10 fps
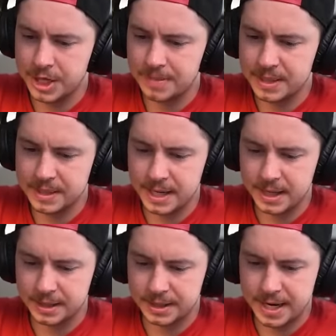Champion
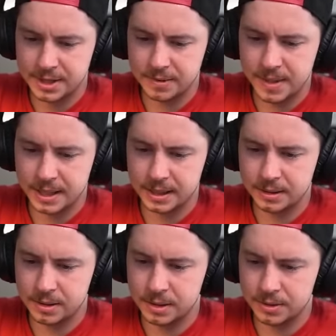dying, this actually might get a
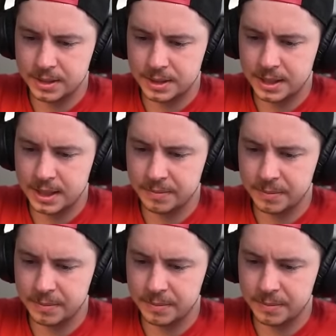little close on time.